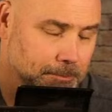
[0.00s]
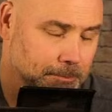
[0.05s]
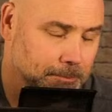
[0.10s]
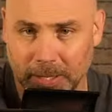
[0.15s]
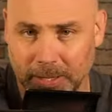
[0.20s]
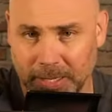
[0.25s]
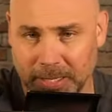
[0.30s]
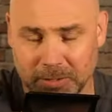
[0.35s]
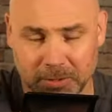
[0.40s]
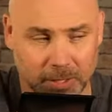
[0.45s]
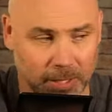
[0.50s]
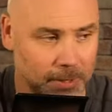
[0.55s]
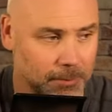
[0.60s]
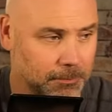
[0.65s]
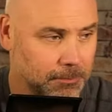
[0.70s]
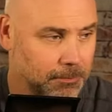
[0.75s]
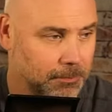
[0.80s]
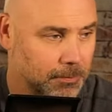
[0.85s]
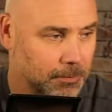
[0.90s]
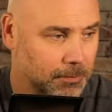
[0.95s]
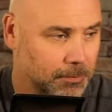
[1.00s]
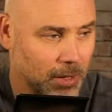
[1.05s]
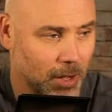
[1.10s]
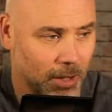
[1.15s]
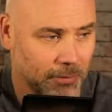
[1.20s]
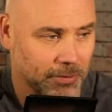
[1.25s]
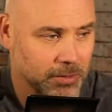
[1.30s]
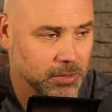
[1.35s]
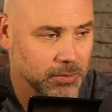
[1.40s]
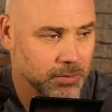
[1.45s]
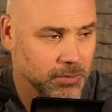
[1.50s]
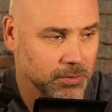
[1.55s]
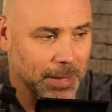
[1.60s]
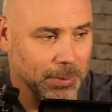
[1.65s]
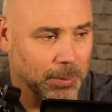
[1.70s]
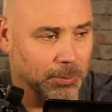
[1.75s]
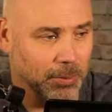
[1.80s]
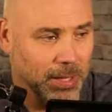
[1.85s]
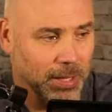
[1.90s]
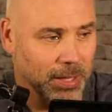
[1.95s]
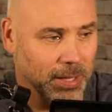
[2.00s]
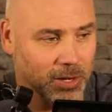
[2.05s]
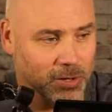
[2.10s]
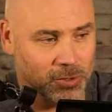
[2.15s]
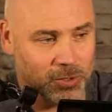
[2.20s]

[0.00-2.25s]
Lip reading: And that's it. And the offensive lineman plays here,